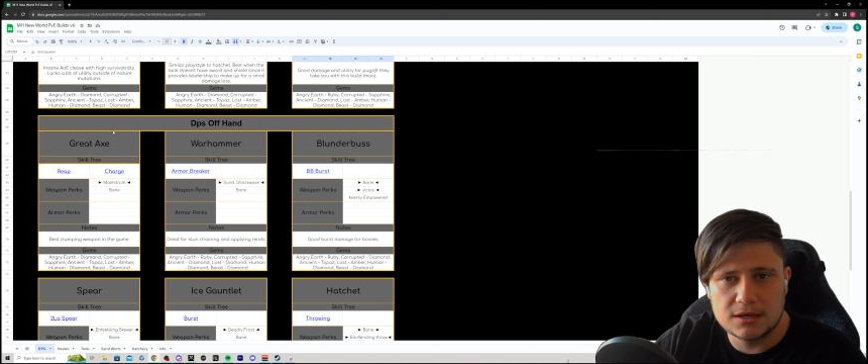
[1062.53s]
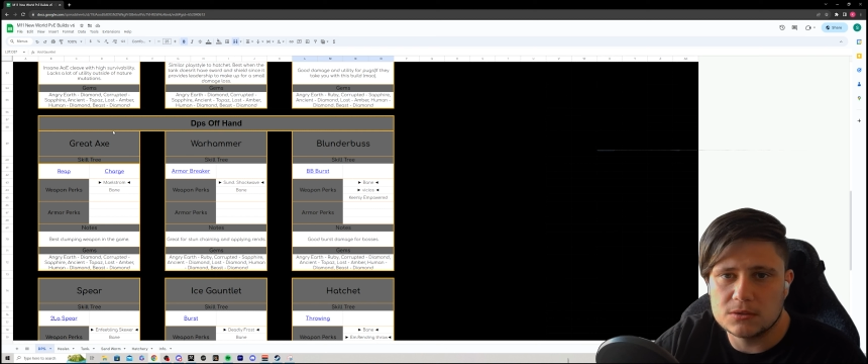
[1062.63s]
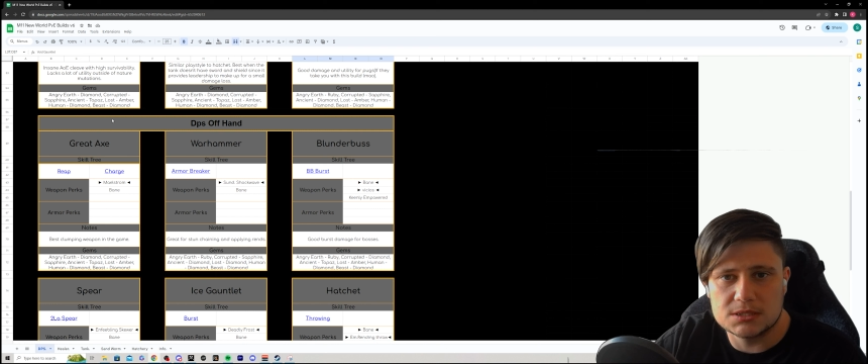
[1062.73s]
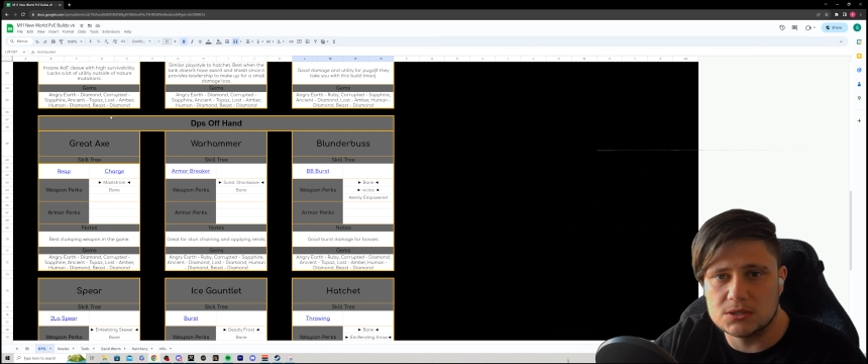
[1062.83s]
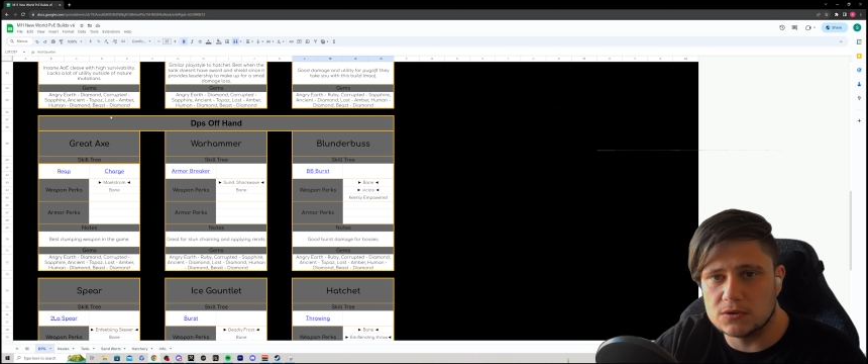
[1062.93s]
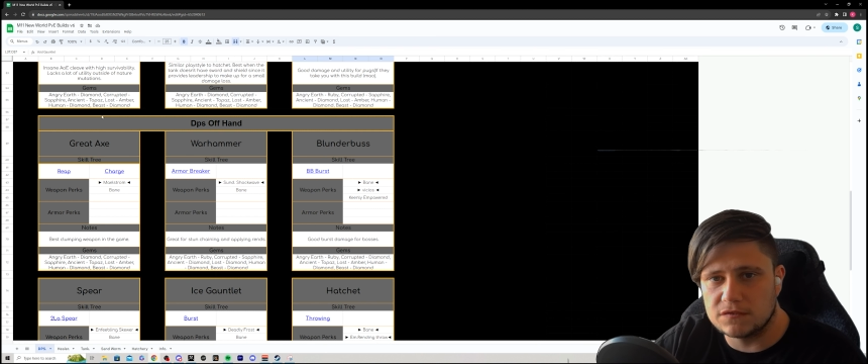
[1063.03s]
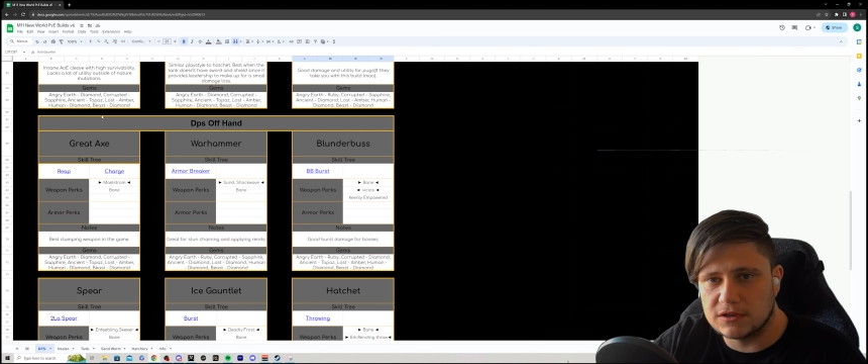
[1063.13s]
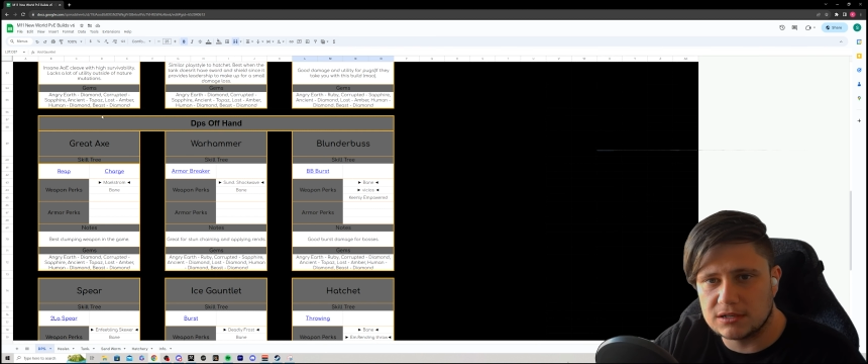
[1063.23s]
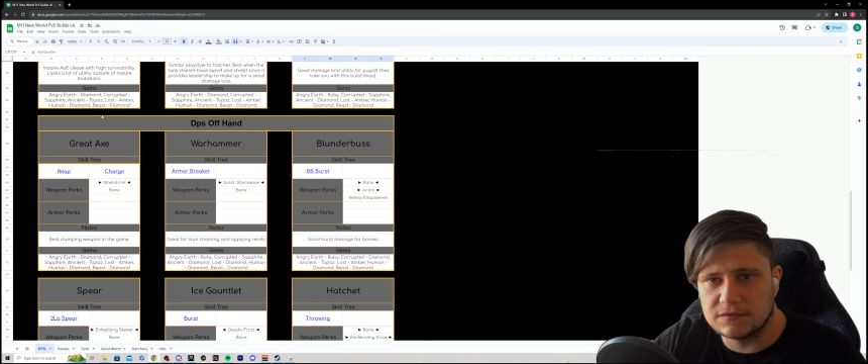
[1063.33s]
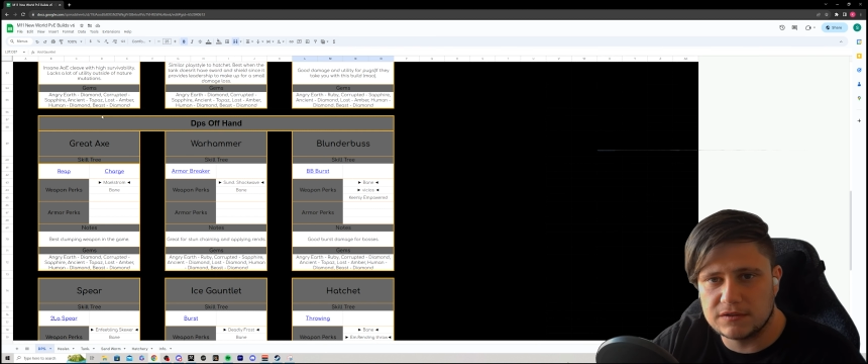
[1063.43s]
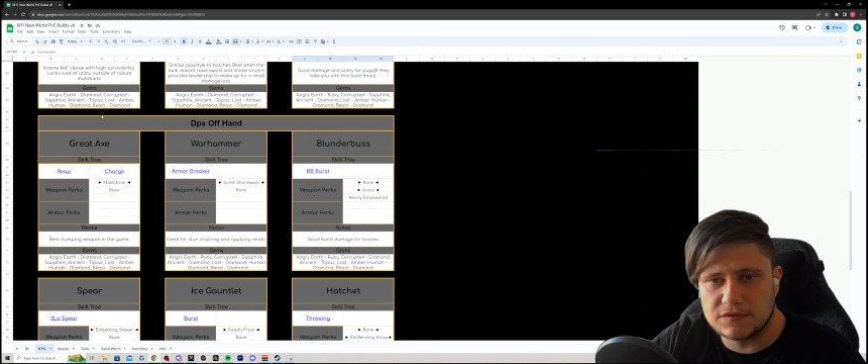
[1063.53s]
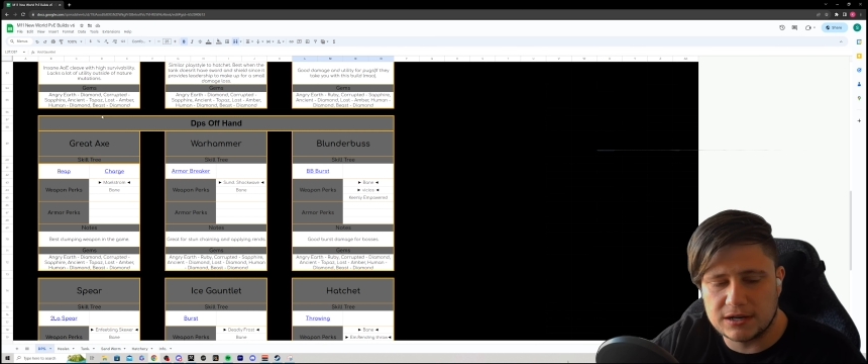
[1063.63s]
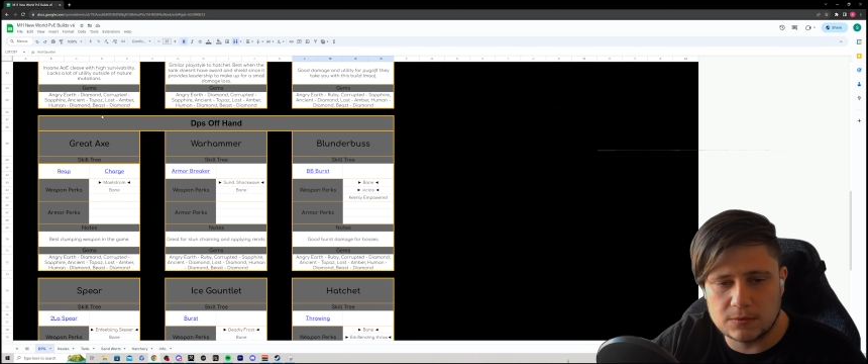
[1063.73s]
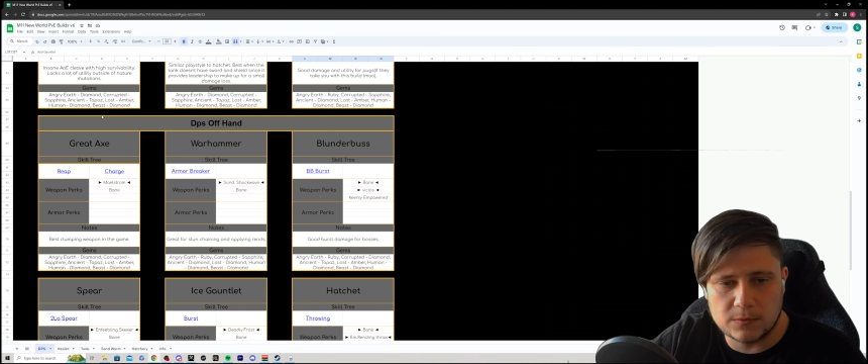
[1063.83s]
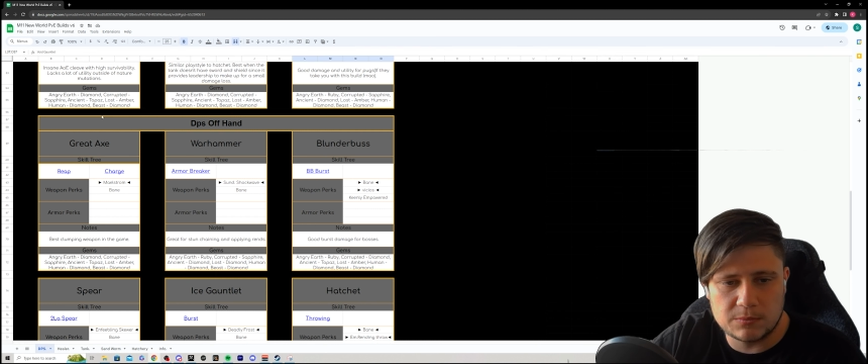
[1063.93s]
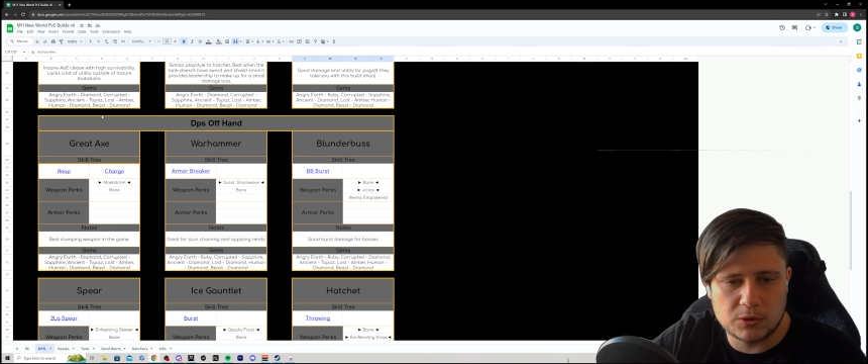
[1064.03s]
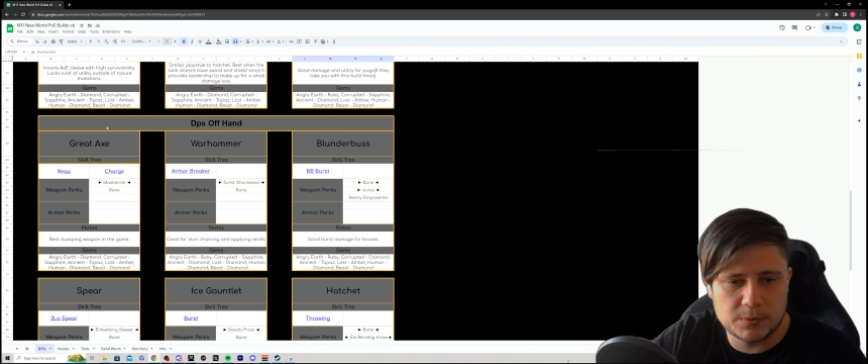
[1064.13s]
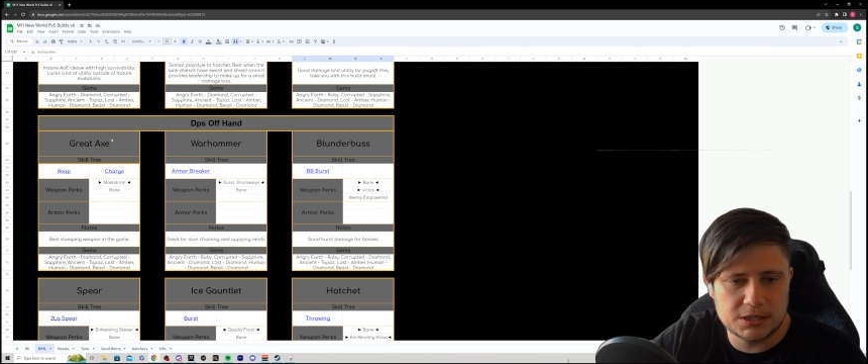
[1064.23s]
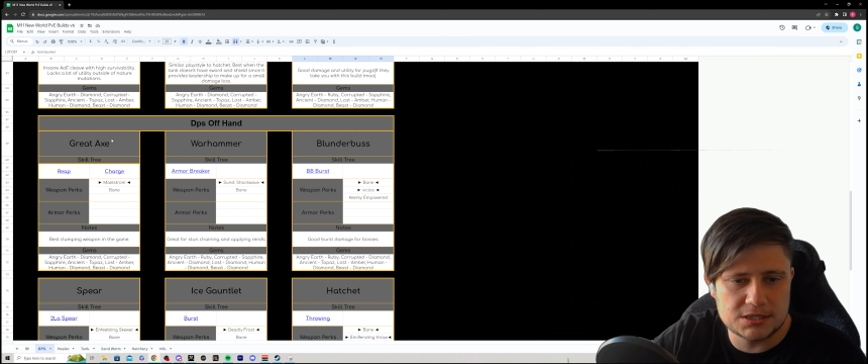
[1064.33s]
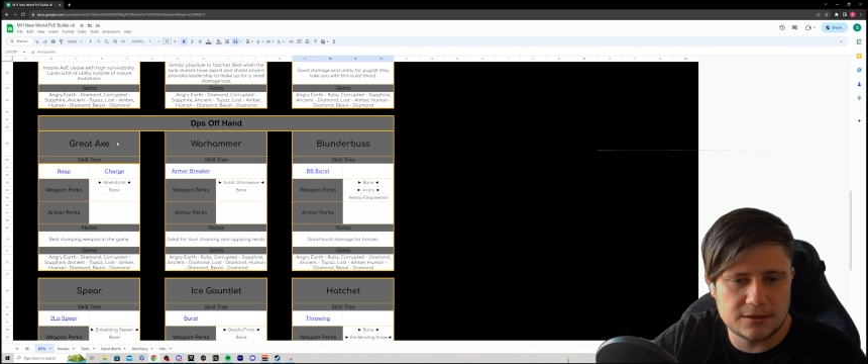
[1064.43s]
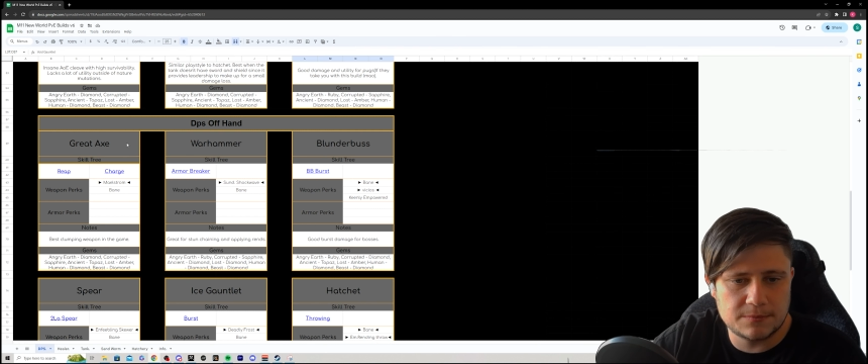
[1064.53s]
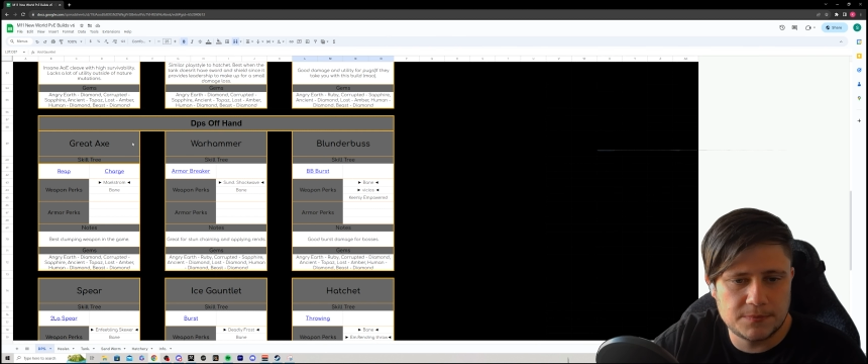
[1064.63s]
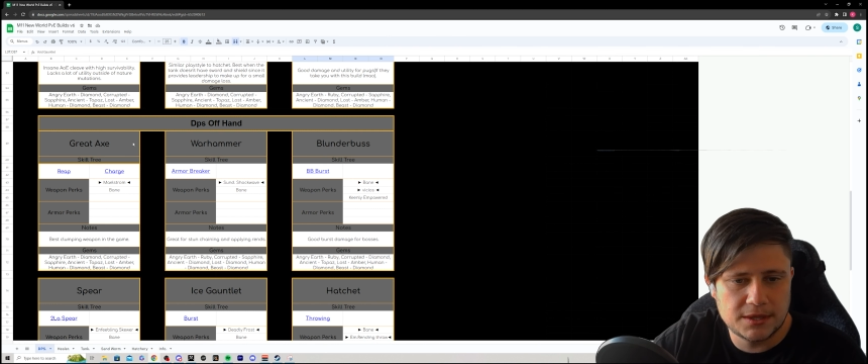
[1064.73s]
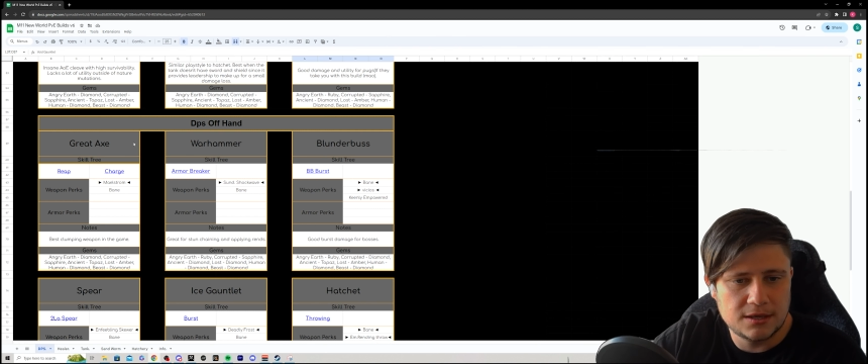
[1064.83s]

because then you're effectively fighting one mob at a time.